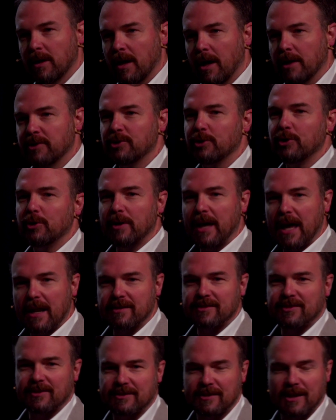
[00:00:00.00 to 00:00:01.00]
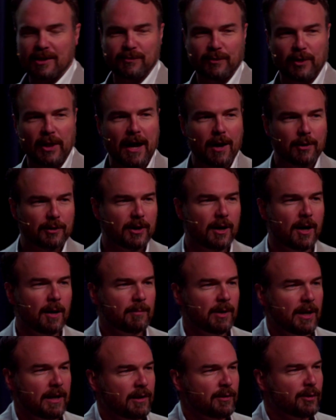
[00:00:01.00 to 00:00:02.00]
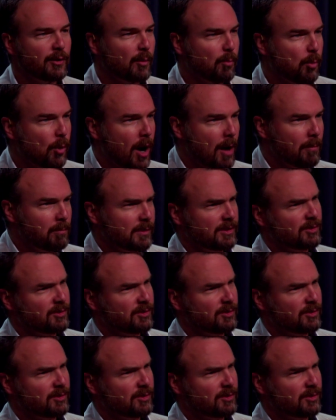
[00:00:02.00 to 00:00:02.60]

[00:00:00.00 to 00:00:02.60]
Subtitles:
until you get a successful outcome and either the problem